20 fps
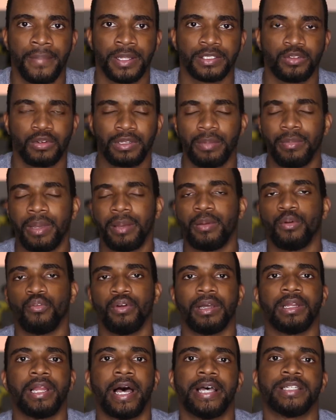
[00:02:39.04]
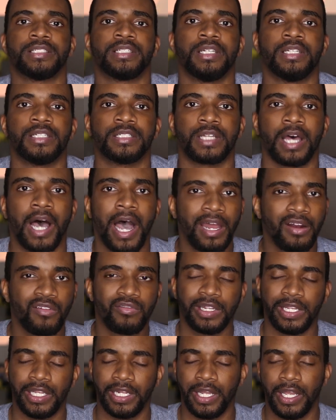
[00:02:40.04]
So what that made me realize is I
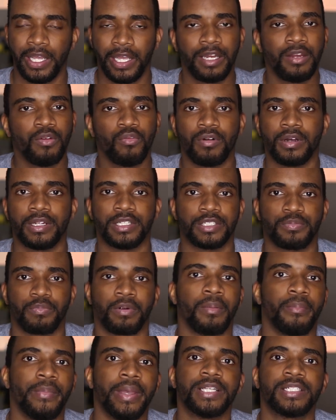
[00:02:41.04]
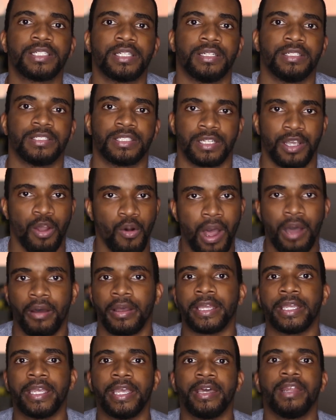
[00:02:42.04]
don't need anyone's permission to go out
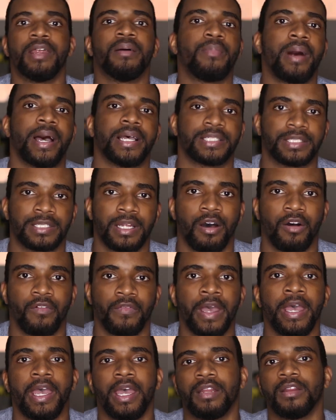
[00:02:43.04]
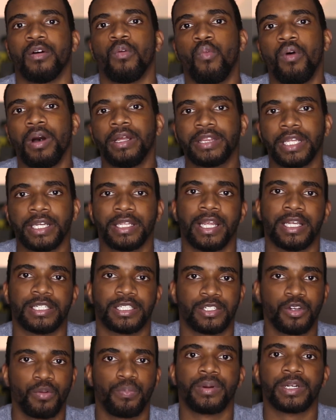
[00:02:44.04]
and get it myself. And the one thing that
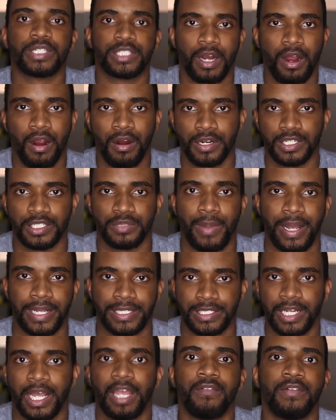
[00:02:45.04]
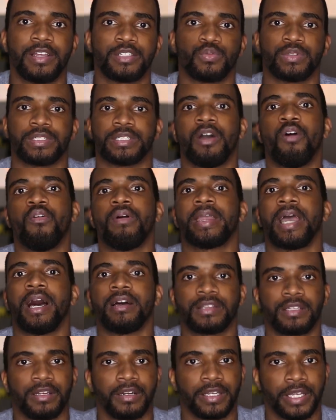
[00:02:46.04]
supercharged my savings was going
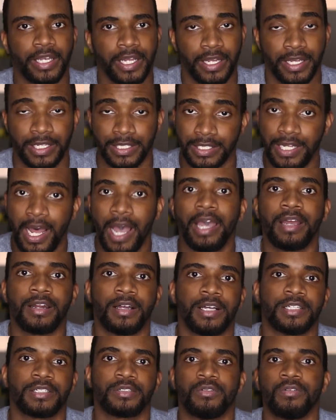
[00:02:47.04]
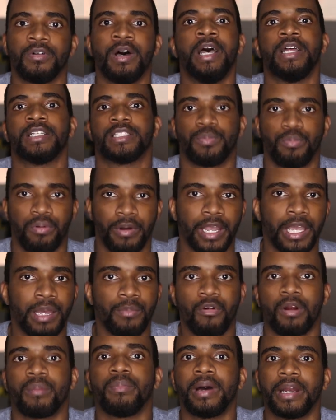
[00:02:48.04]
out there and getting a side hustle to bring in
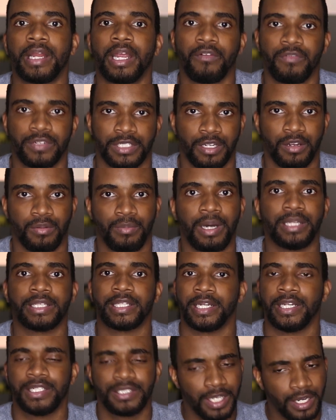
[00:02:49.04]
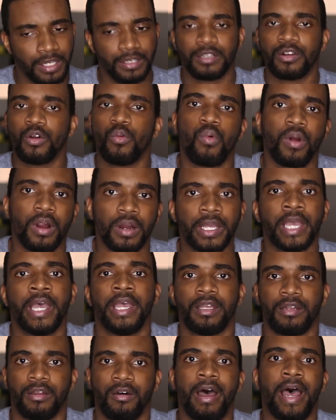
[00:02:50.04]
more money every single month. And it took a little work.
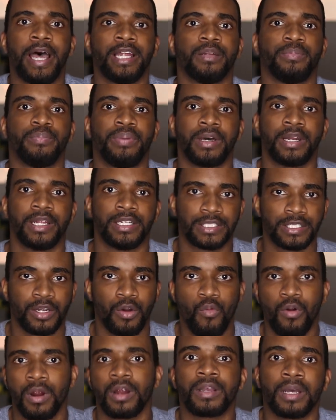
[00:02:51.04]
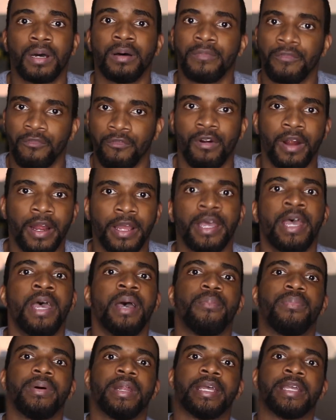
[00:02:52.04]
You know, I had to put in some work up front,
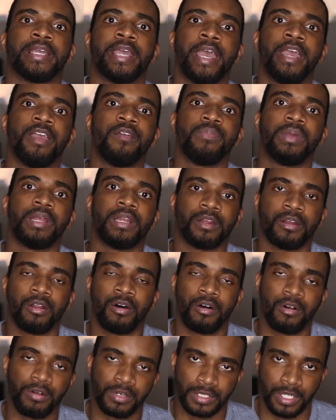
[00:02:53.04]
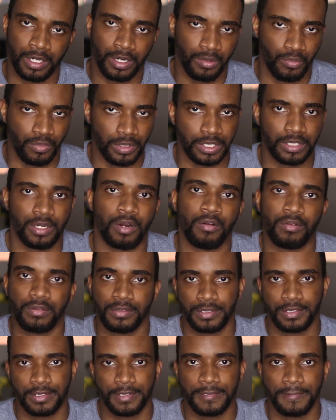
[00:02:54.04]
but it gave me long-term
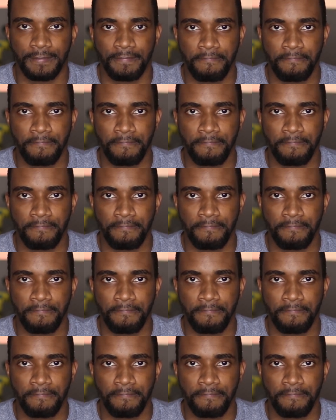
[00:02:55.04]
results.